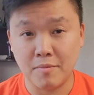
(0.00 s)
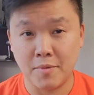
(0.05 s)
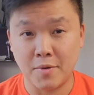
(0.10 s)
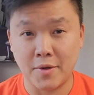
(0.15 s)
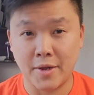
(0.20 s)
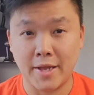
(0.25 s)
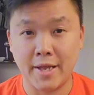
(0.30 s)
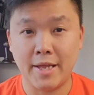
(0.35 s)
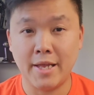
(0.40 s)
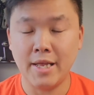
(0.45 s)

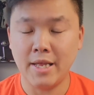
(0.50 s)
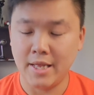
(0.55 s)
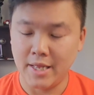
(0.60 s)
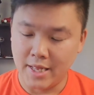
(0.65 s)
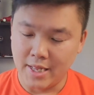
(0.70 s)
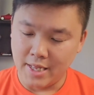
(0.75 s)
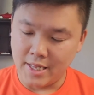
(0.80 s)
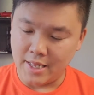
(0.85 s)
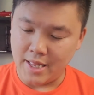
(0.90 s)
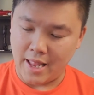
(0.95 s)
okay?
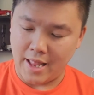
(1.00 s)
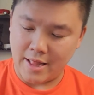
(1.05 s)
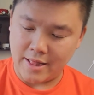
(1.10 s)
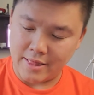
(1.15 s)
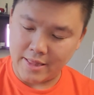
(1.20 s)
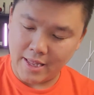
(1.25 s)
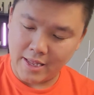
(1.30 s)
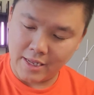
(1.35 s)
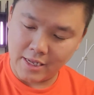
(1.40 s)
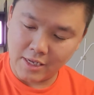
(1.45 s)

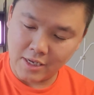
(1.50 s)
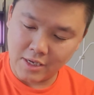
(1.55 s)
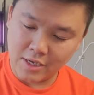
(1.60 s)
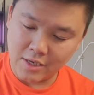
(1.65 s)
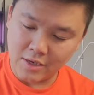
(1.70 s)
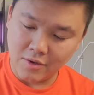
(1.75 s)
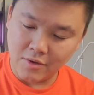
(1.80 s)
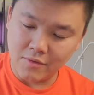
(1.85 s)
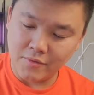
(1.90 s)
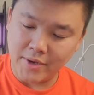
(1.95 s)
And then
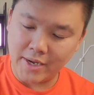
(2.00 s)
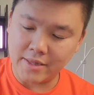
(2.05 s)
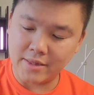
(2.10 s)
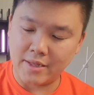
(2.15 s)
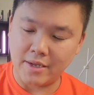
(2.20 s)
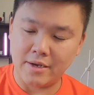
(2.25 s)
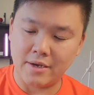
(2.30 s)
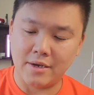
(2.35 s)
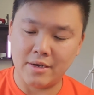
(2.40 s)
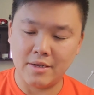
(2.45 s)
go right
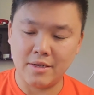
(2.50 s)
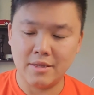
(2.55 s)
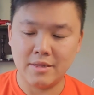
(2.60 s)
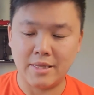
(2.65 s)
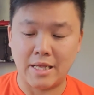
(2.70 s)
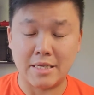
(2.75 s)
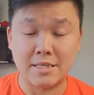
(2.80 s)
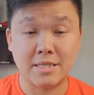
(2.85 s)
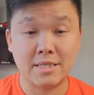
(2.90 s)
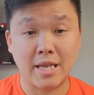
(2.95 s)
there,
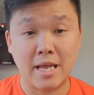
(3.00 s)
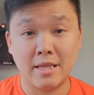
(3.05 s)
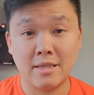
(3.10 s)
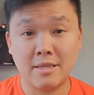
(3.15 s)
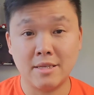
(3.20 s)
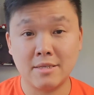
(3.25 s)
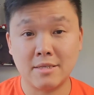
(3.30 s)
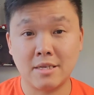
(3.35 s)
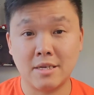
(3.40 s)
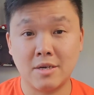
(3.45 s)
they scan
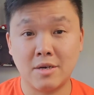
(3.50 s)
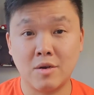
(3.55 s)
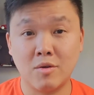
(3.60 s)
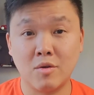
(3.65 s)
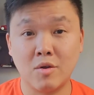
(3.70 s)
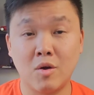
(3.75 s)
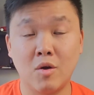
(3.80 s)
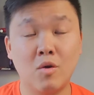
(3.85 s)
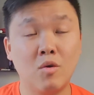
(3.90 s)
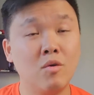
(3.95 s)
this Q R
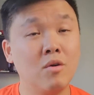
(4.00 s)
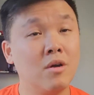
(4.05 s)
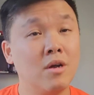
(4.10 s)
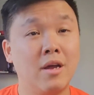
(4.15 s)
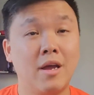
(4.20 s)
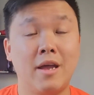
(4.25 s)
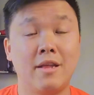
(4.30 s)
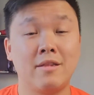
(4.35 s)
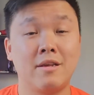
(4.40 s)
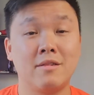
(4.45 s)
code,
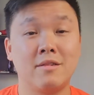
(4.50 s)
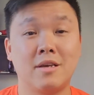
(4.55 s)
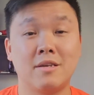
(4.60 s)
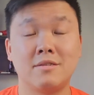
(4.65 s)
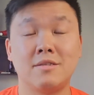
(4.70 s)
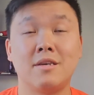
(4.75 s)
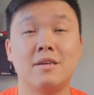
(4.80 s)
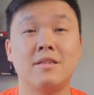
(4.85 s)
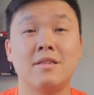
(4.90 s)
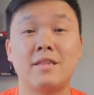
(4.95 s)
and then
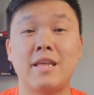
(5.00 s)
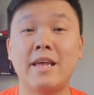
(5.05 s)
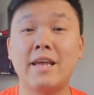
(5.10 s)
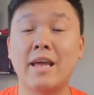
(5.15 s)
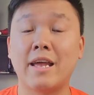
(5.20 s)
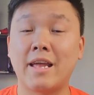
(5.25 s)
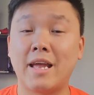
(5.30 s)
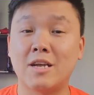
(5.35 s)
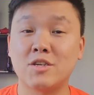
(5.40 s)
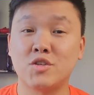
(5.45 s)
that's it. They
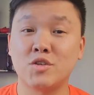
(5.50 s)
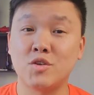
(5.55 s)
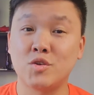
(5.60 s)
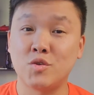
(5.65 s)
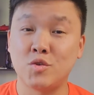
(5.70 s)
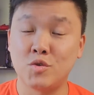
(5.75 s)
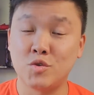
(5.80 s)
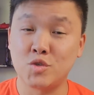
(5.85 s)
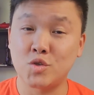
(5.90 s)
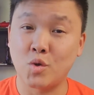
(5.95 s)
can actually
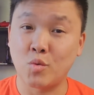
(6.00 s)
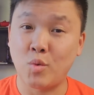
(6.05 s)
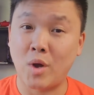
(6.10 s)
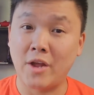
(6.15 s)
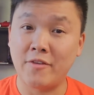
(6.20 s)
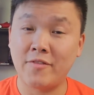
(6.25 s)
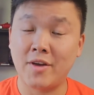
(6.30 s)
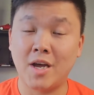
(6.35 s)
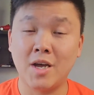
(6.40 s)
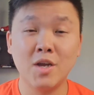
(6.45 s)
use your
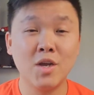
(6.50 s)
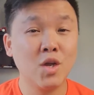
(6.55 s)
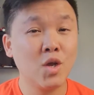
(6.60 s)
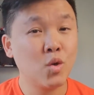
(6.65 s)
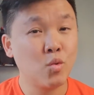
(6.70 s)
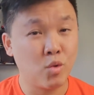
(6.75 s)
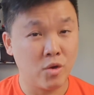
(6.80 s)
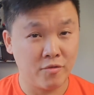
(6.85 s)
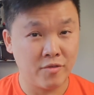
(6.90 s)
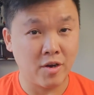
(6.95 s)
Wi-Fi
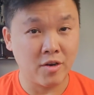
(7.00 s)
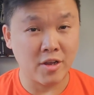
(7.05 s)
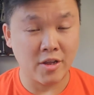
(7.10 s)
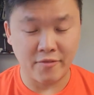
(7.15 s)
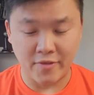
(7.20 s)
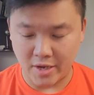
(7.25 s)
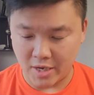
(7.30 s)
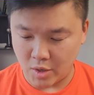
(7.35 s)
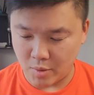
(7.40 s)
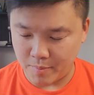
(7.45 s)
without
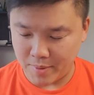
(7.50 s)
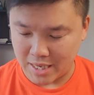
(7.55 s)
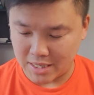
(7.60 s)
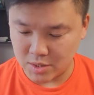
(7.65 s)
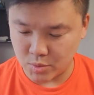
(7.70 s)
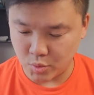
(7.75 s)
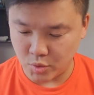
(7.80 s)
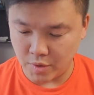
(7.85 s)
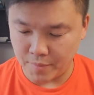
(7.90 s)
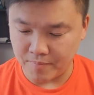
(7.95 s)
giving out
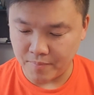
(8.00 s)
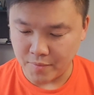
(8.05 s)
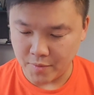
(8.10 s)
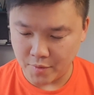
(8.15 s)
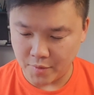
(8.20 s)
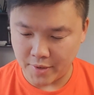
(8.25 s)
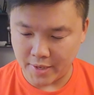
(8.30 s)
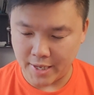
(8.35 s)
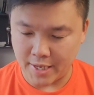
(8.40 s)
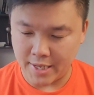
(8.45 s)
password,
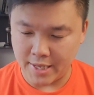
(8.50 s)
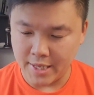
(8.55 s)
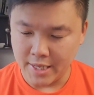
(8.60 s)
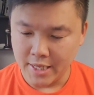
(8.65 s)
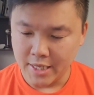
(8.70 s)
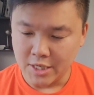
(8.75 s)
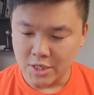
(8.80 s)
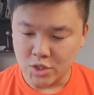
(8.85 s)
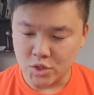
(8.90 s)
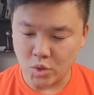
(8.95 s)
okay?
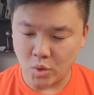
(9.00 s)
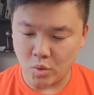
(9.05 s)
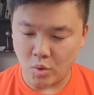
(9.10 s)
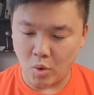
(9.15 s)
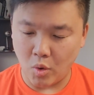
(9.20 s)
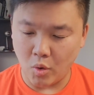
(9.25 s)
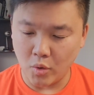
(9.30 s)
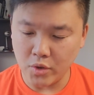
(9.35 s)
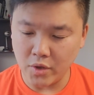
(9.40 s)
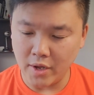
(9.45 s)
So
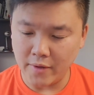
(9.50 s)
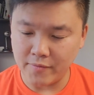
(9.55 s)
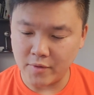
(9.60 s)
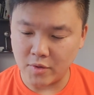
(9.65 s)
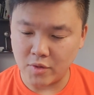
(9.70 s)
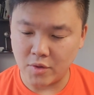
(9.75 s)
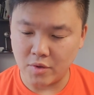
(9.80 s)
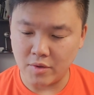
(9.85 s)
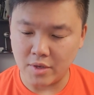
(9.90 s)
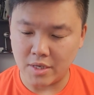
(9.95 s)
all you have to
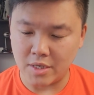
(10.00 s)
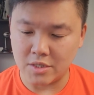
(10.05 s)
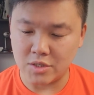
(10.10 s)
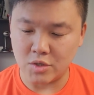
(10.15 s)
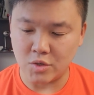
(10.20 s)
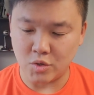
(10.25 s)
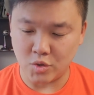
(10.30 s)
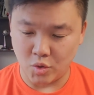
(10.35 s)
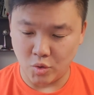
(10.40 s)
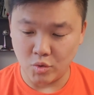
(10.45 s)
do is
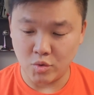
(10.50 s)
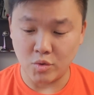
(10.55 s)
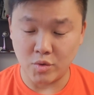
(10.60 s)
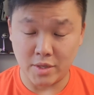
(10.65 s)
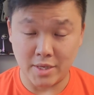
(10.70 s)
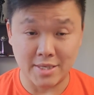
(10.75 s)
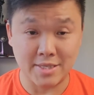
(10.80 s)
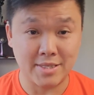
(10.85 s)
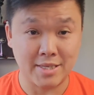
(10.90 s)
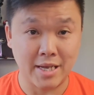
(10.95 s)
you go to
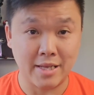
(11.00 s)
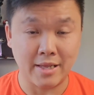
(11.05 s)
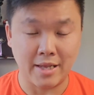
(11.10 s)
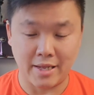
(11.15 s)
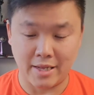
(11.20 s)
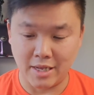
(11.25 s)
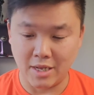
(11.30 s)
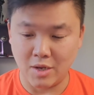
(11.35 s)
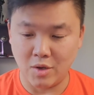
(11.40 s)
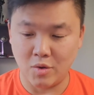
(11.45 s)
the
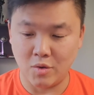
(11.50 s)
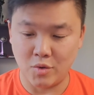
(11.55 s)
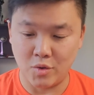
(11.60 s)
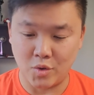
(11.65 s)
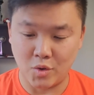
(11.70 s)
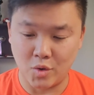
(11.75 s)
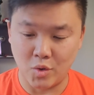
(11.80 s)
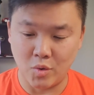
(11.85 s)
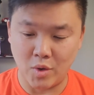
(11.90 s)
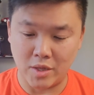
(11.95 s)
setting, or
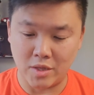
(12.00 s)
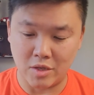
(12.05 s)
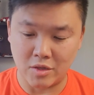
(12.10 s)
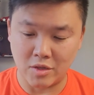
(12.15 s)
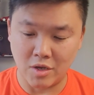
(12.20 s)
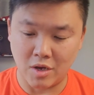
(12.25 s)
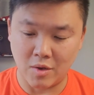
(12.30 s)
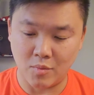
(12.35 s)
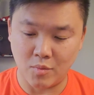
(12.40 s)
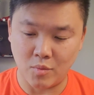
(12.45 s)
you go at the
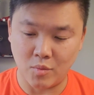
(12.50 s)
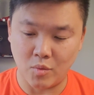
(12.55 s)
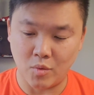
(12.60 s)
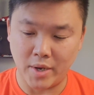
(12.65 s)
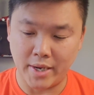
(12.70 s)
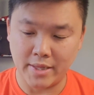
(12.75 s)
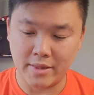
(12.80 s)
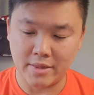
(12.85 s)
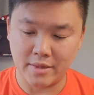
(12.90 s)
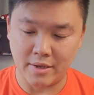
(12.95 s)
top
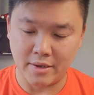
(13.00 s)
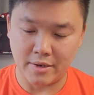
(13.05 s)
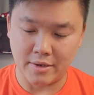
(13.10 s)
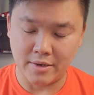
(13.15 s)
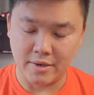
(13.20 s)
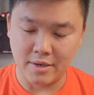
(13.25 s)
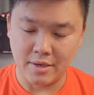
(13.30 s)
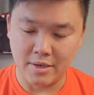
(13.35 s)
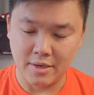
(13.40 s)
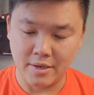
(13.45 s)
right
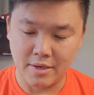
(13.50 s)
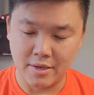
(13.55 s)
there,